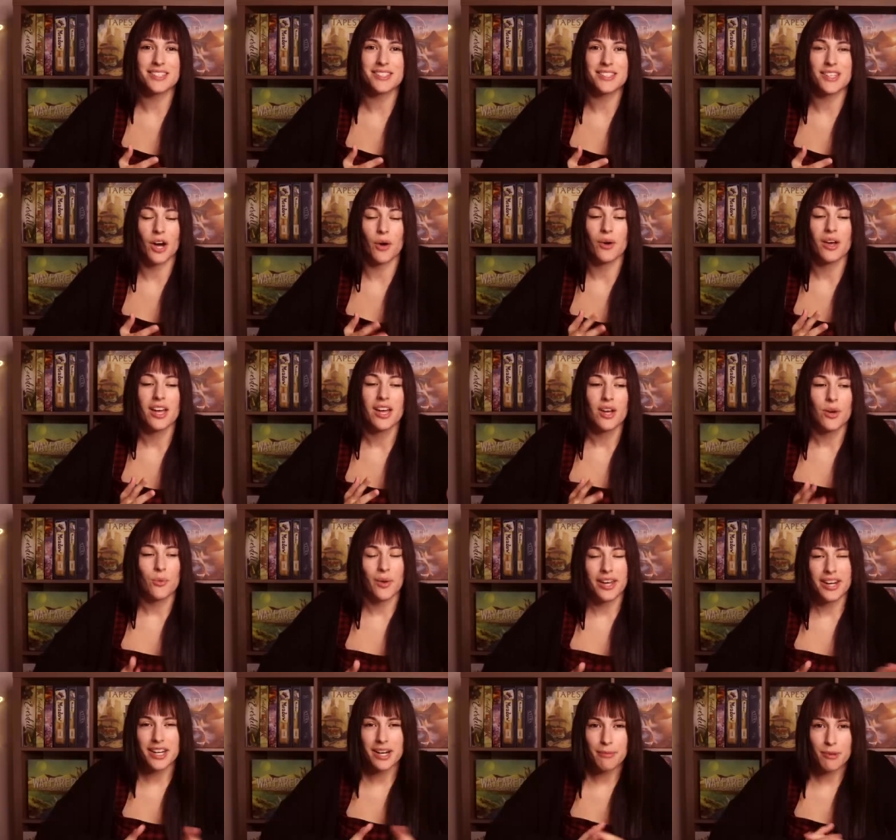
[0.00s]
So we
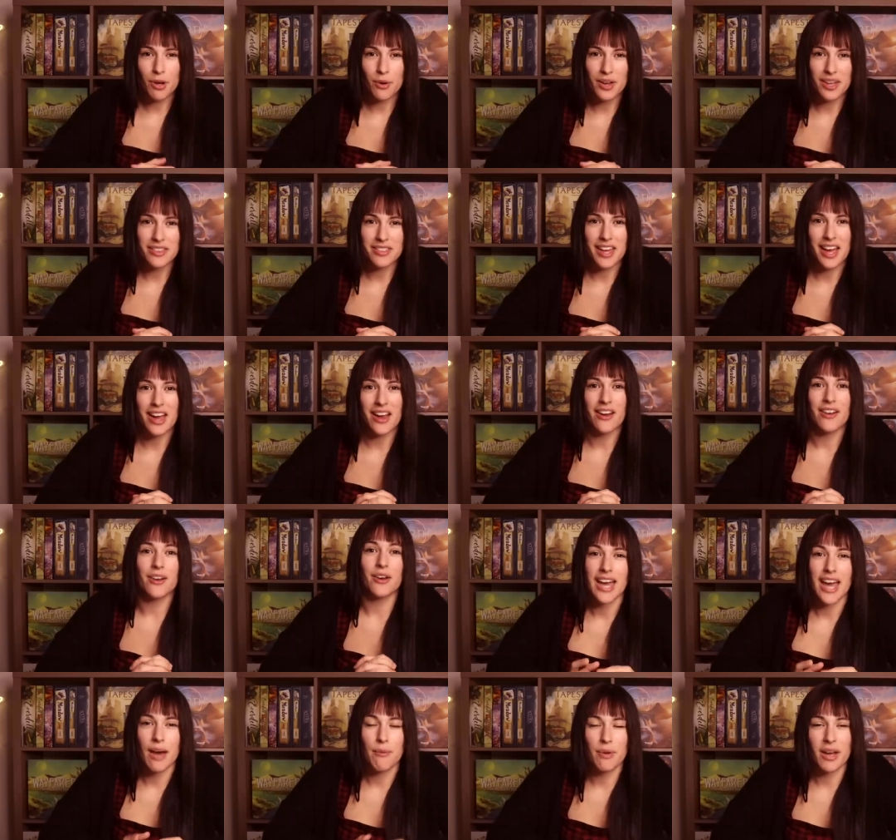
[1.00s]
ended up going
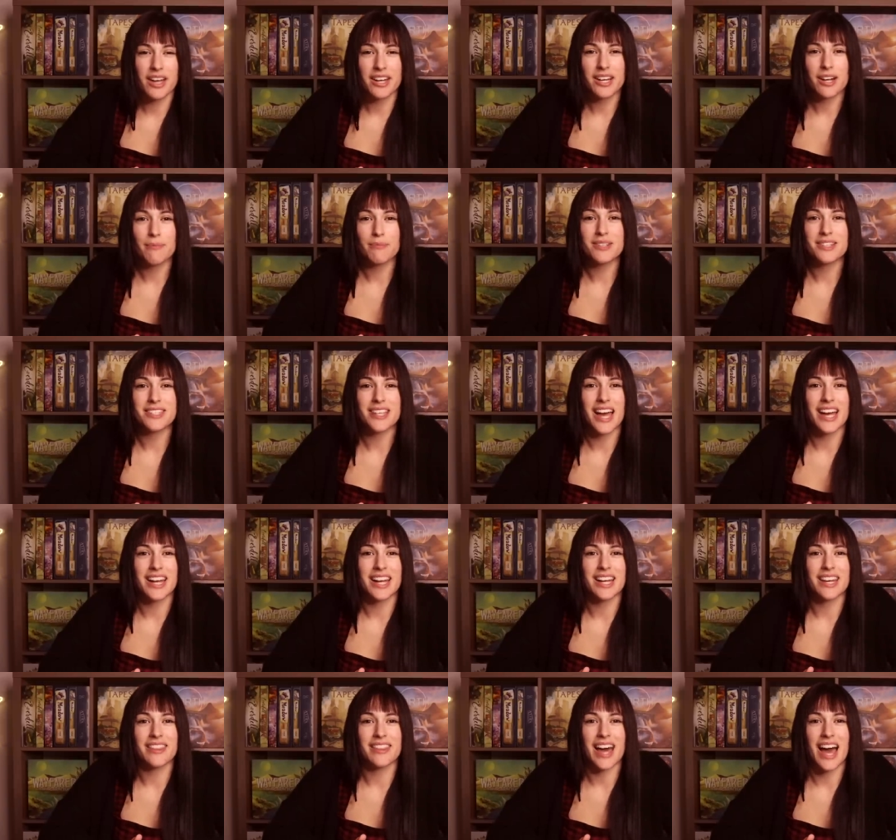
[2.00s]
there and we ended up
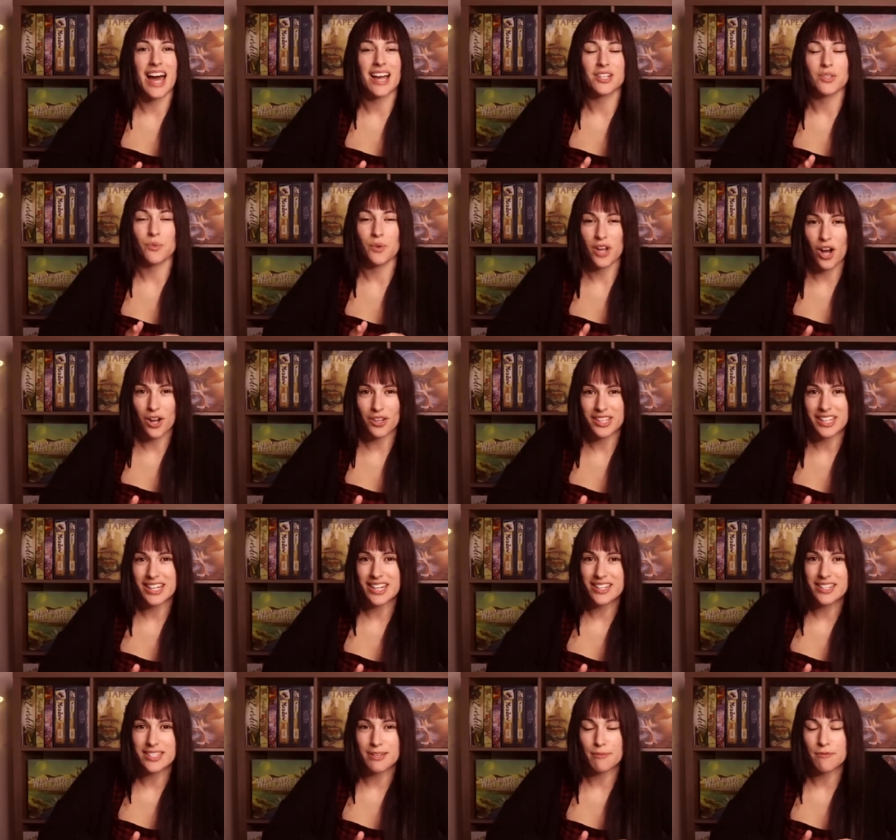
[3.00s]
deciding that we all
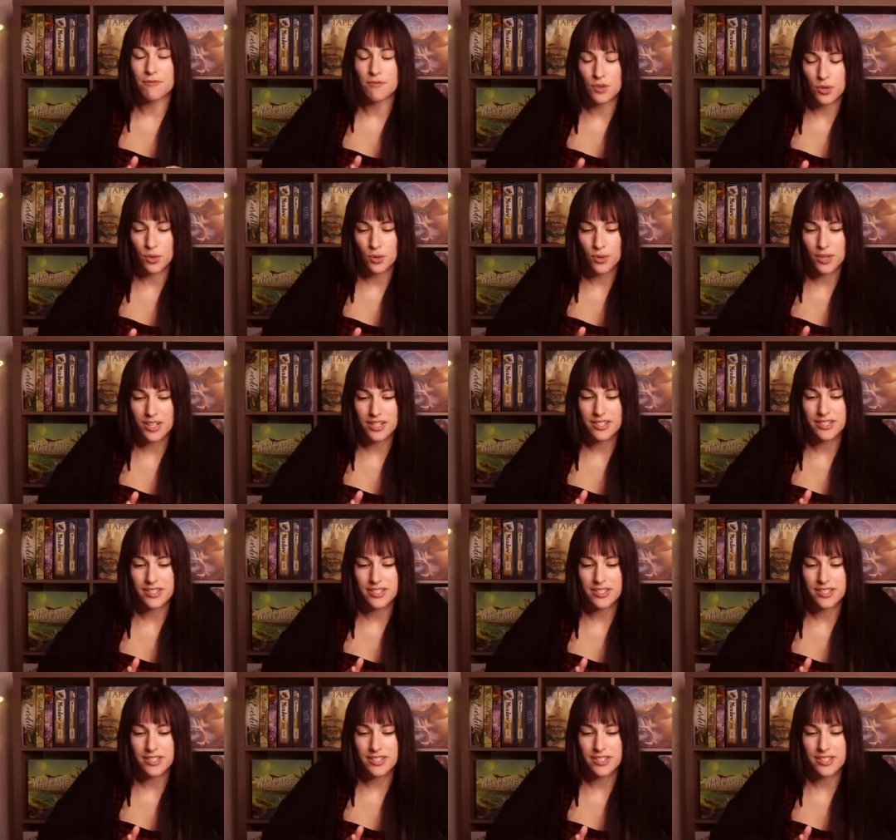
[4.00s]
needed some food.